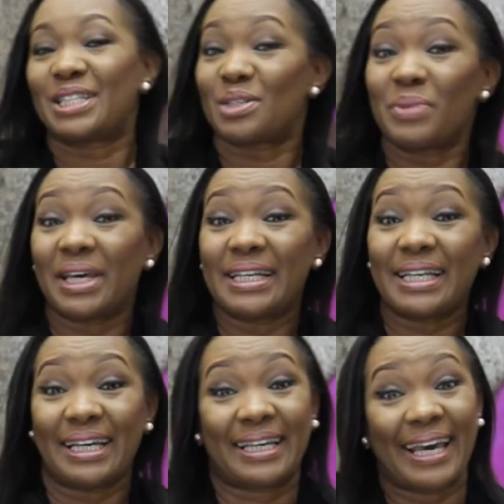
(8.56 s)
it's me
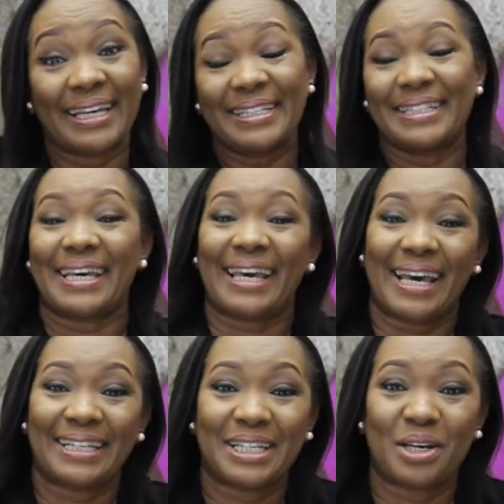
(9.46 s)
again, Nike
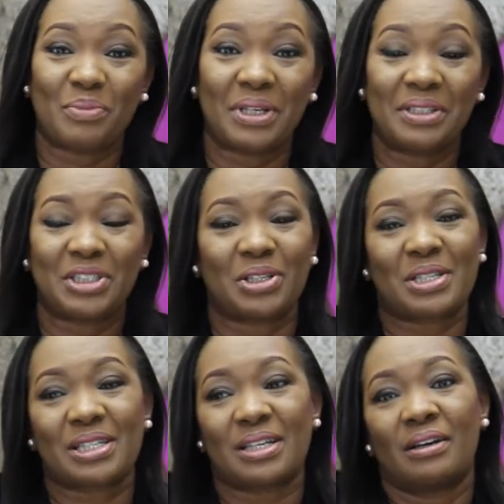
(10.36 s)
Adeyemi,
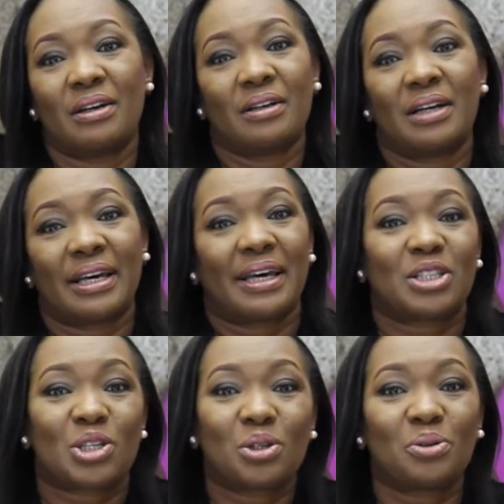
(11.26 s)
just here
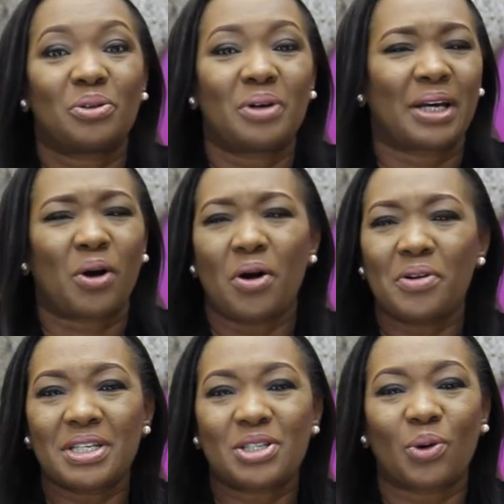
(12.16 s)
to
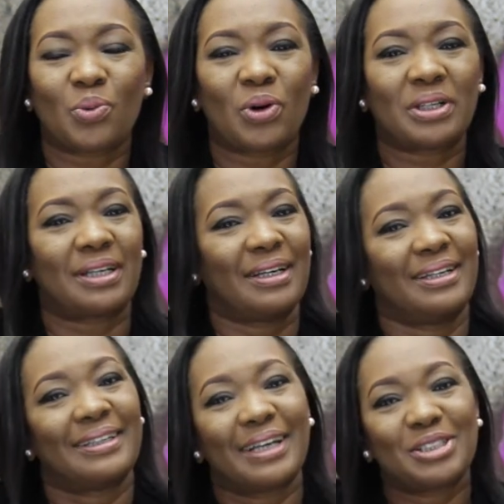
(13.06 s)
encourage someone
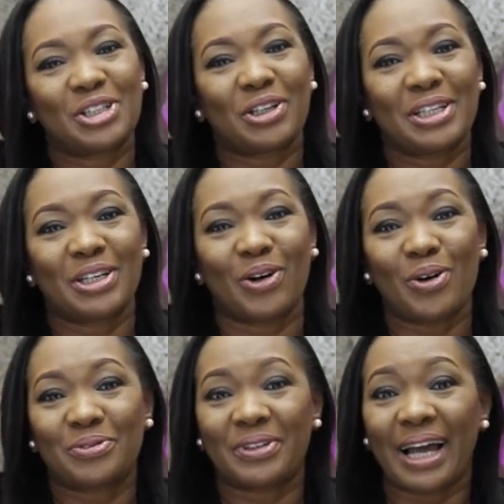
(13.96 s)
in their journey
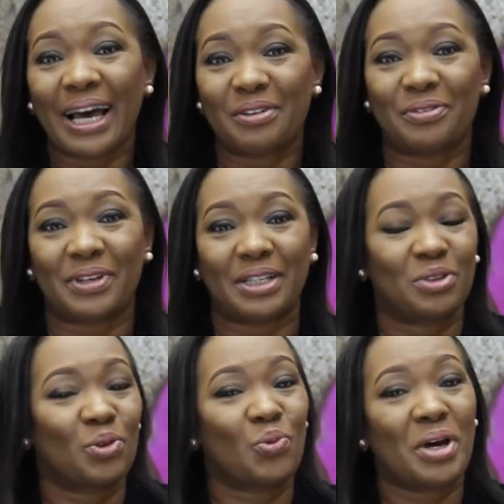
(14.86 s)
of life. I
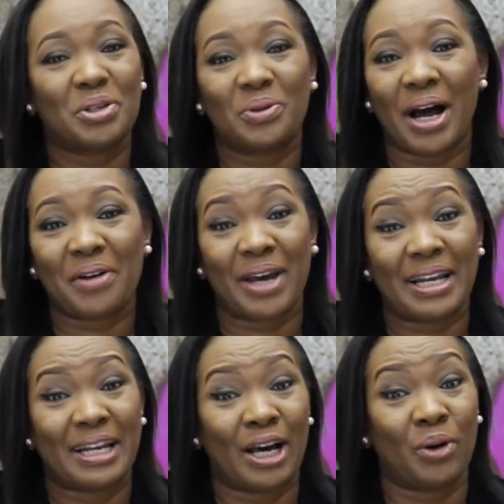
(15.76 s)
don't know where you are
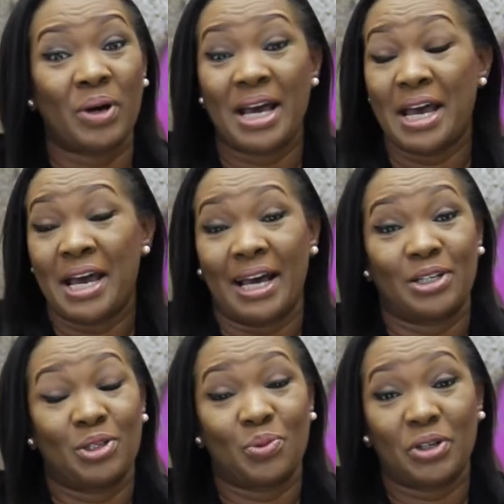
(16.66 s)
right now, I
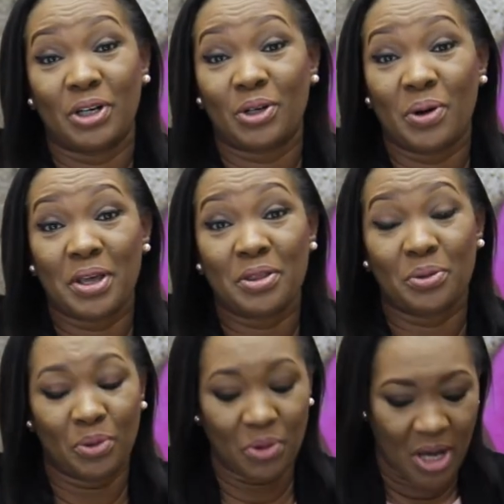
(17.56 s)
don't know what you're going
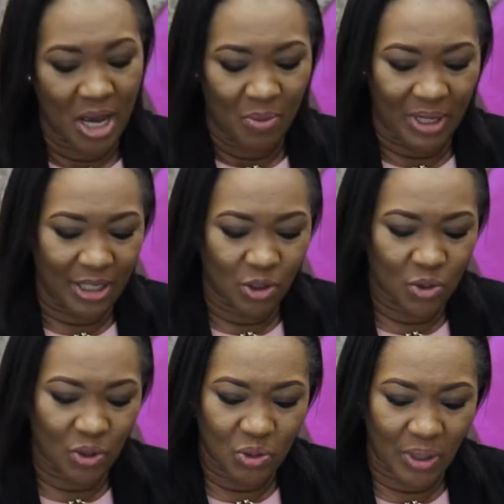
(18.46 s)
through, but I
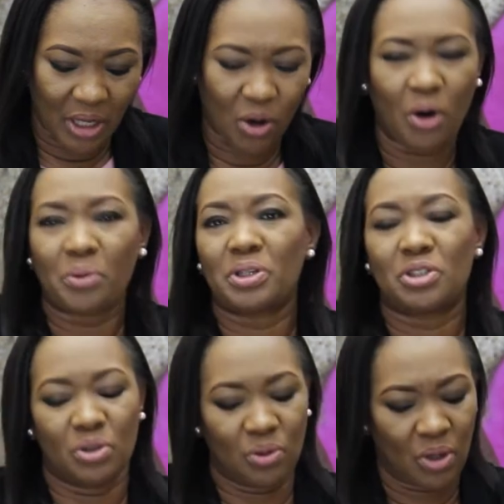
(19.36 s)
just want to
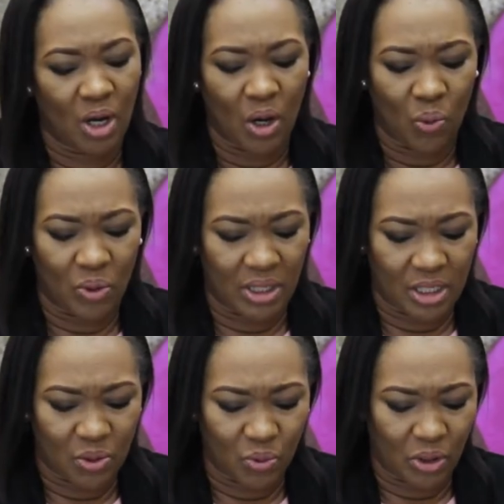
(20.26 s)
encourage you with
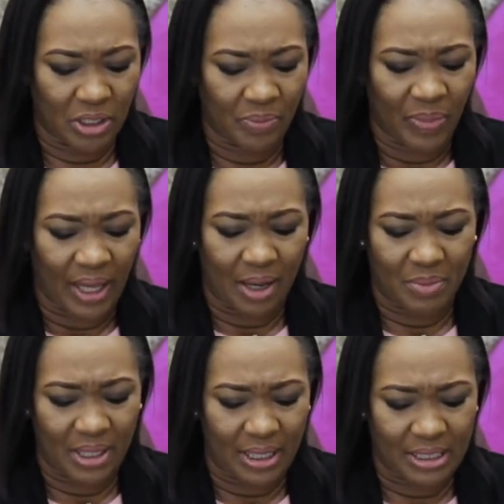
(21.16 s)
this word. I
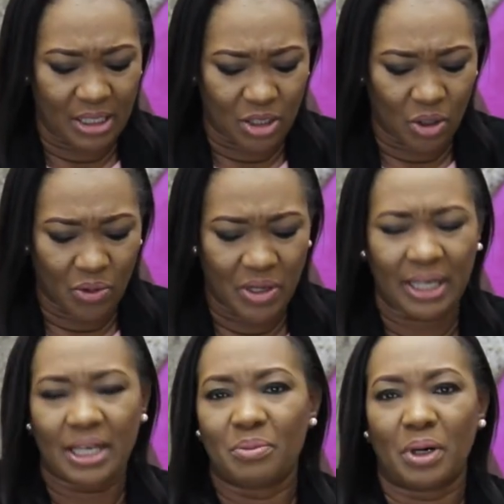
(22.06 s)
mean, there's a story
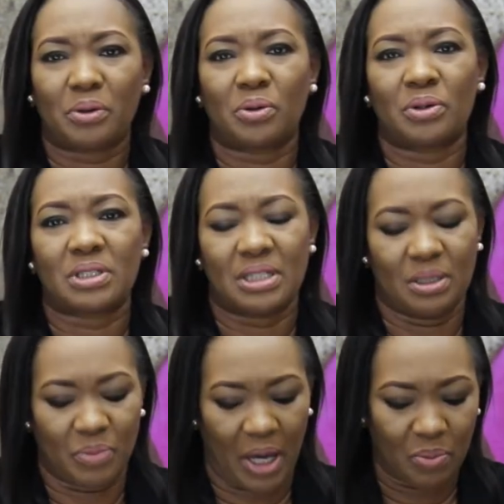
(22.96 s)
I came across in
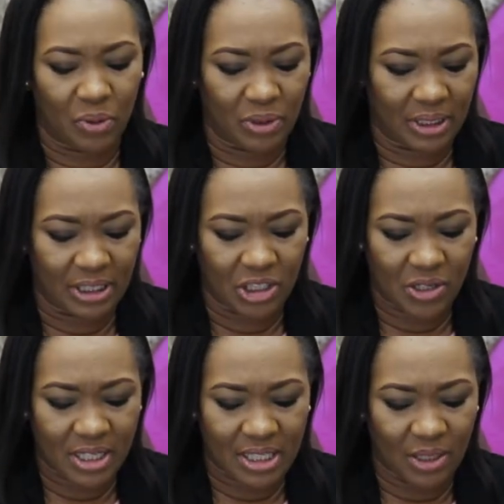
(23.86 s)
the Bible, an
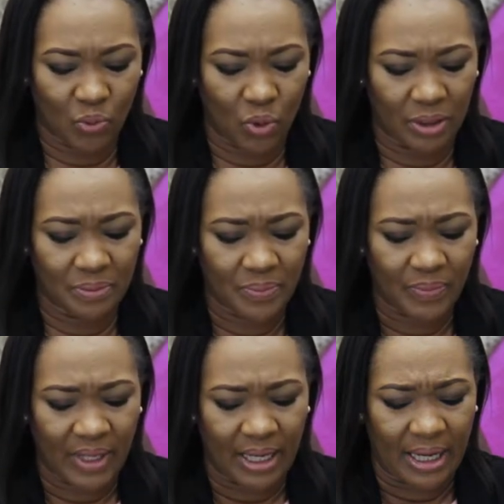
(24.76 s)
interesting one,
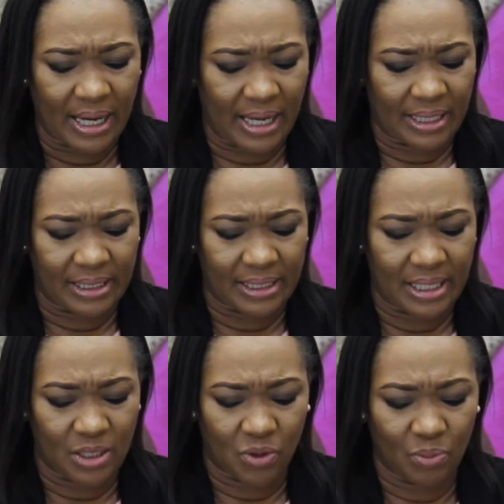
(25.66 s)
and
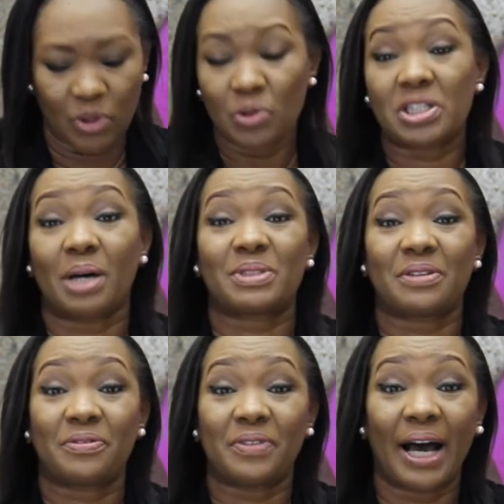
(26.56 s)
it's from Luke
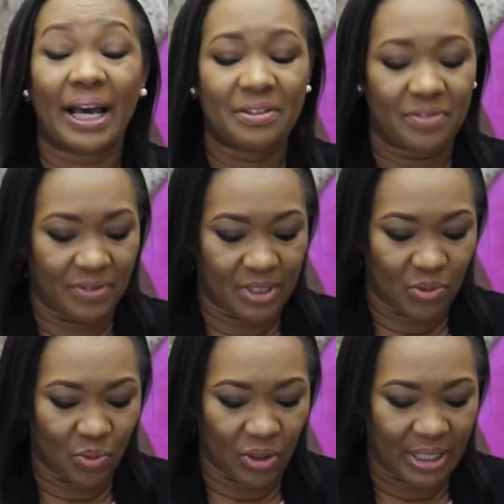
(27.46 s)
chapter 5,
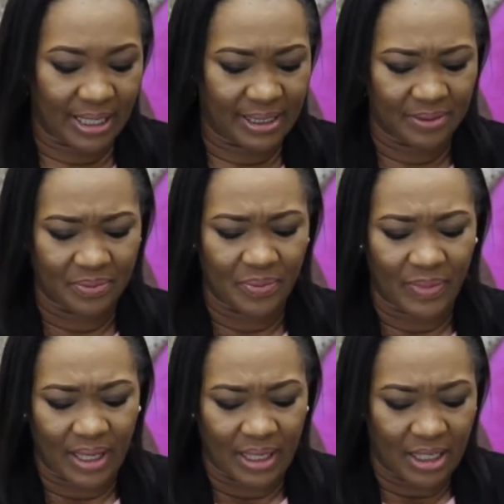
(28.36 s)
verse 1, and
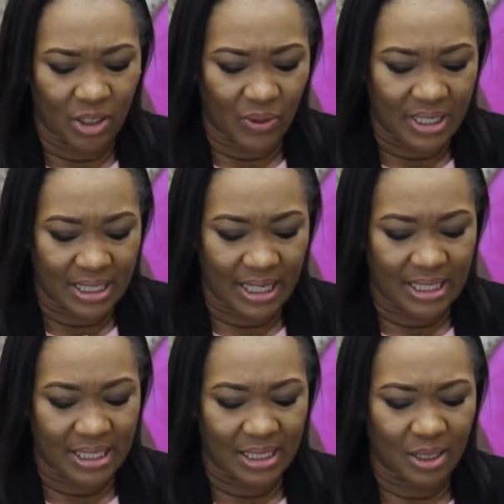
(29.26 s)
it
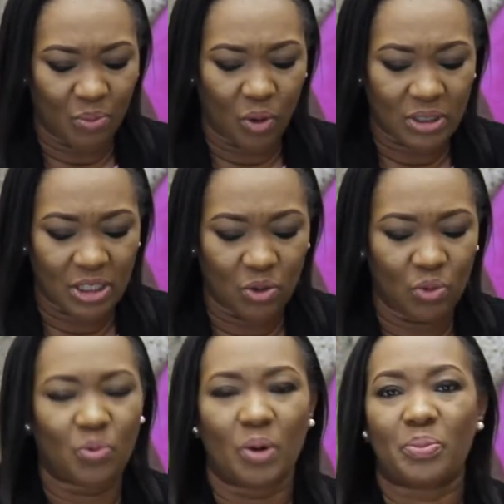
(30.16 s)
says the
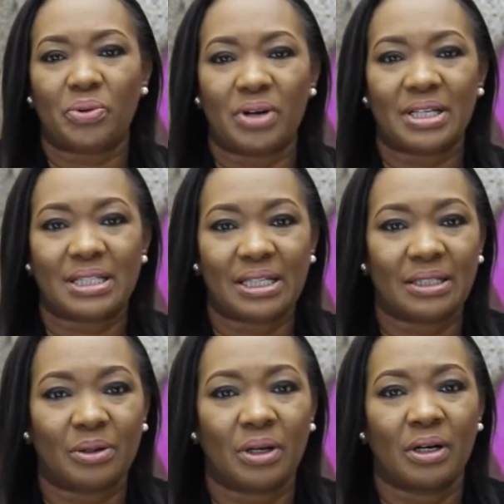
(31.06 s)
multitude were
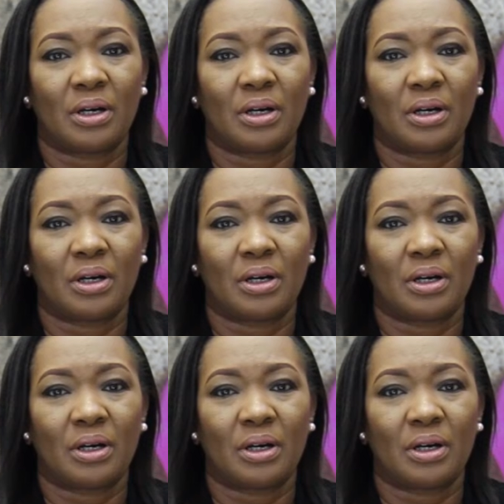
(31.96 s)
pressing,